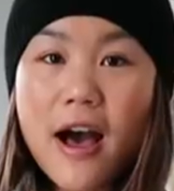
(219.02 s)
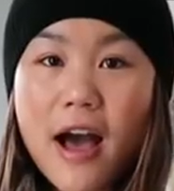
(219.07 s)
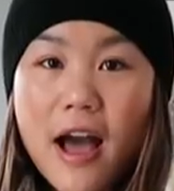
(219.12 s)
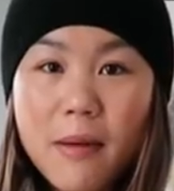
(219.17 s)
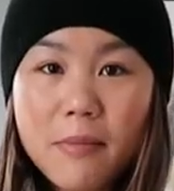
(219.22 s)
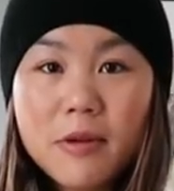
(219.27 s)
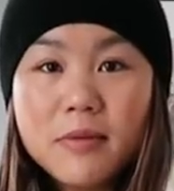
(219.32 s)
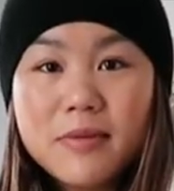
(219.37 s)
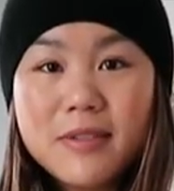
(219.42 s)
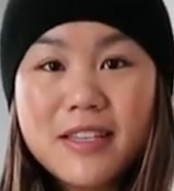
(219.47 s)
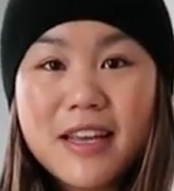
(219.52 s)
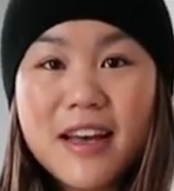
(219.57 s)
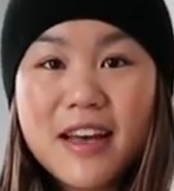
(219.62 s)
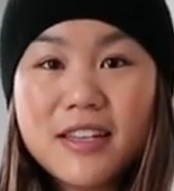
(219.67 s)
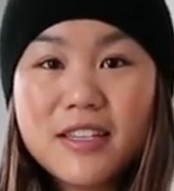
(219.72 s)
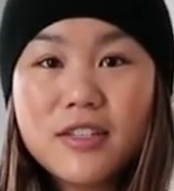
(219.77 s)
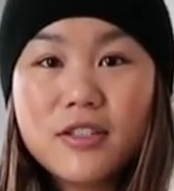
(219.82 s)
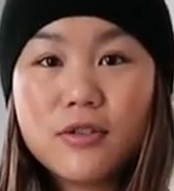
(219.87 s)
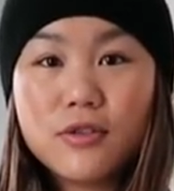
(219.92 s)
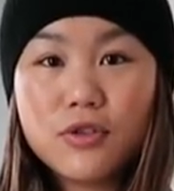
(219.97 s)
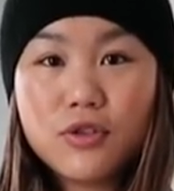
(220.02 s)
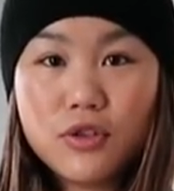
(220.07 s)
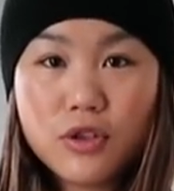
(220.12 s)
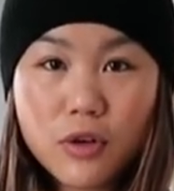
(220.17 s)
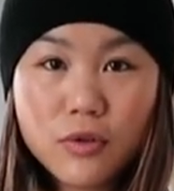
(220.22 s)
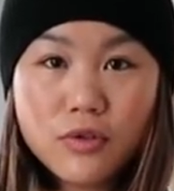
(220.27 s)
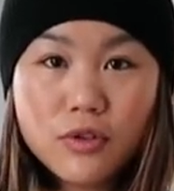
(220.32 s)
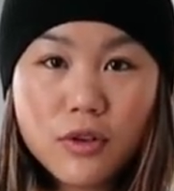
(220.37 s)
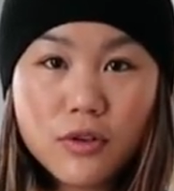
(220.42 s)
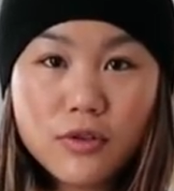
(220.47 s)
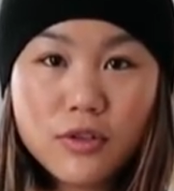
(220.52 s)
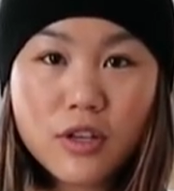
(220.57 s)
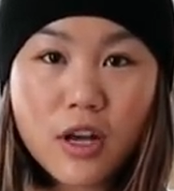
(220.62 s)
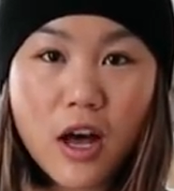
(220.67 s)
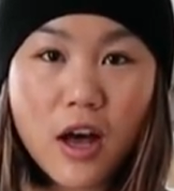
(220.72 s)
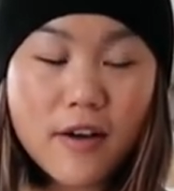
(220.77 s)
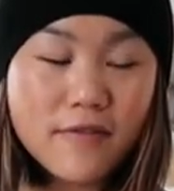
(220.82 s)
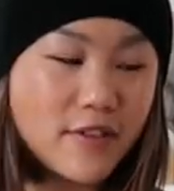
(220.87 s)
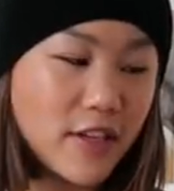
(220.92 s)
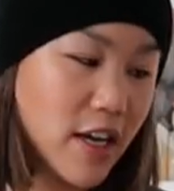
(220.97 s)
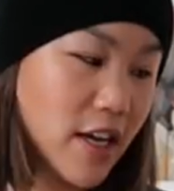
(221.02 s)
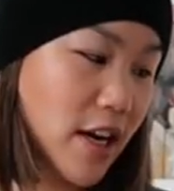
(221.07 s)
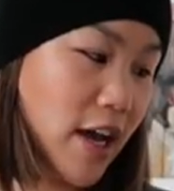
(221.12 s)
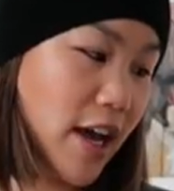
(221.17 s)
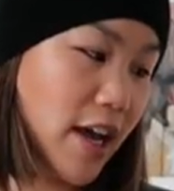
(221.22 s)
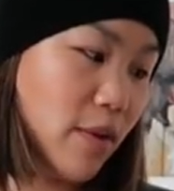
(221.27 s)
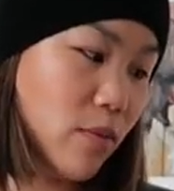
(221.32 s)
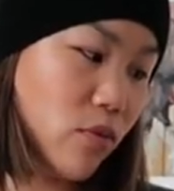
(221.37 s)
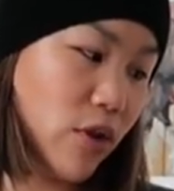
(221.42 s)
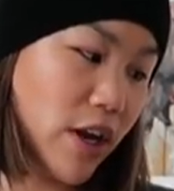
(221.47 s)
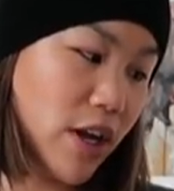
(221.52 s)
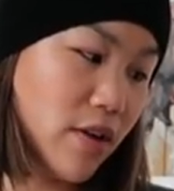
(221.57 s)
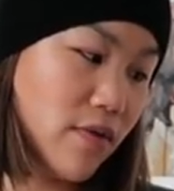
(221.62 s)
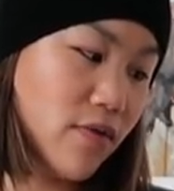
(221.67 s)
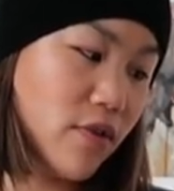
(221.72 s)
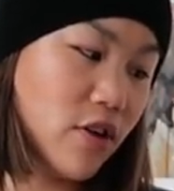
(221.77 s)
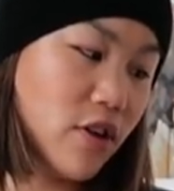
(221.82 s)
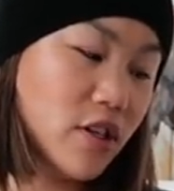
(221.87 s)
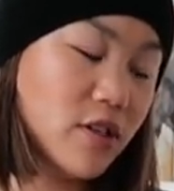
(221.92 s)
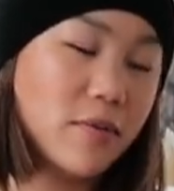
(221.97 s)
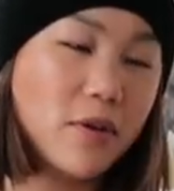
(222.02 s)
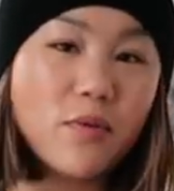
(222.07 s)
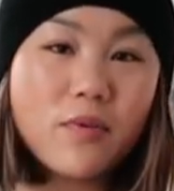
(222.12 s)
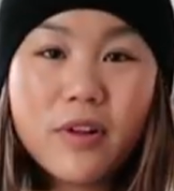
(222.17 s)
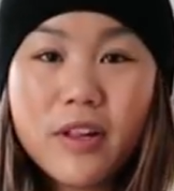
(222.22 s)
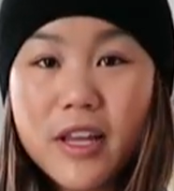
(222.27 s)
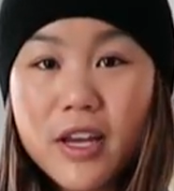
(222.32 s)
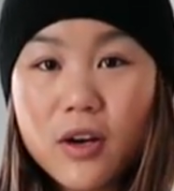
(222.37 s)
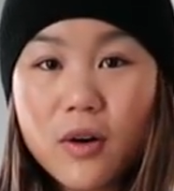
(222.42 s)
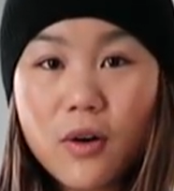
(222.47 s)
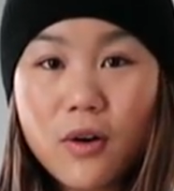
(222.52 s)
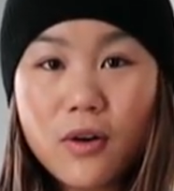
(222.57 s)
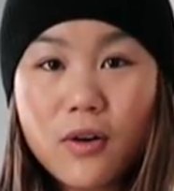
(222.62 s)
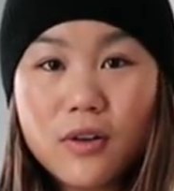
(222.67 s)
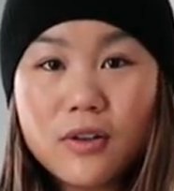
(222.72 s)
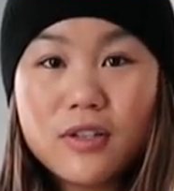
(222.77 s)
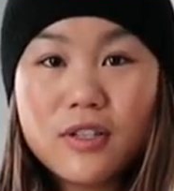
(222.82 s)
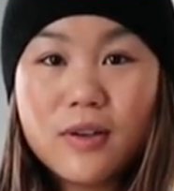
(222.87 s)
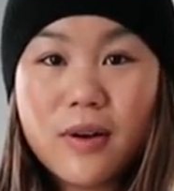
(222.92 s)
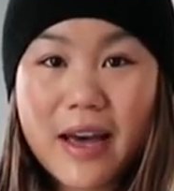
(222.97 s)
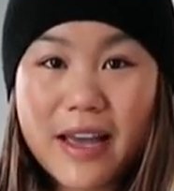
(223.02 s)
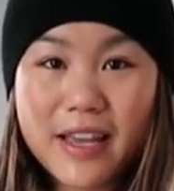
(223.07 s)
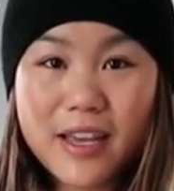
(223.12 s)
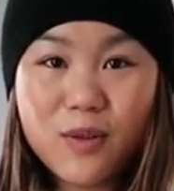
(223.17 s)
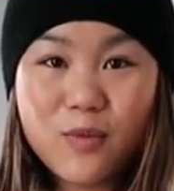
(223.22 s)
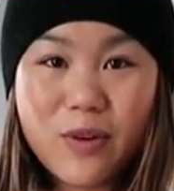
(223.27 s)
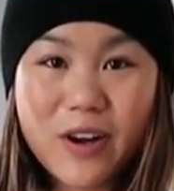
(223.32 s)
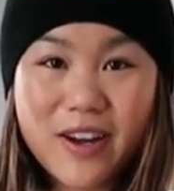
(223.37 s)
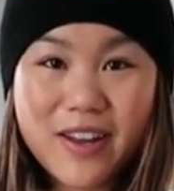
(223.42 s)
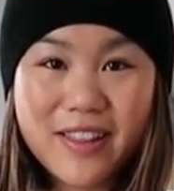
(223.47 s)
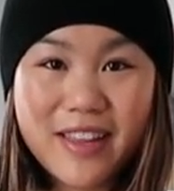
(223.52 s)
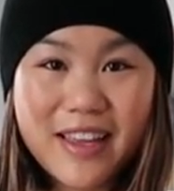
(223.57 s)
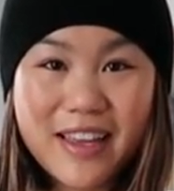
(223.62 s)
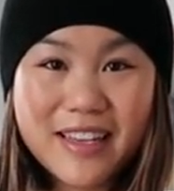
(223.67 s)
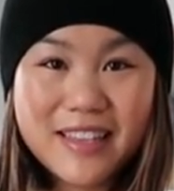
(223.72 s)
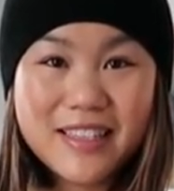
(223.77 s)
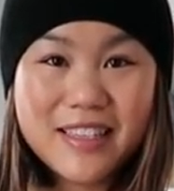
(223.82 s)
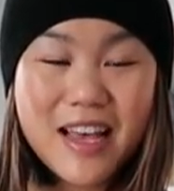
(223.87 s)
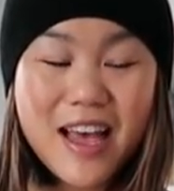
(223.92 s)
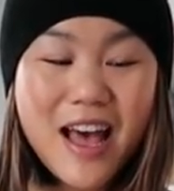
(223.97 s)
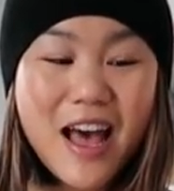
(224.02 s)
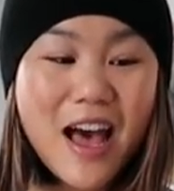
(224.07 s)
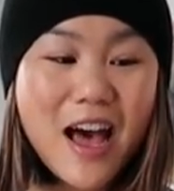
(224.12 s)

I'm obsessed. They're so, so soft, and I am ready for it to be really cold so I can wear these.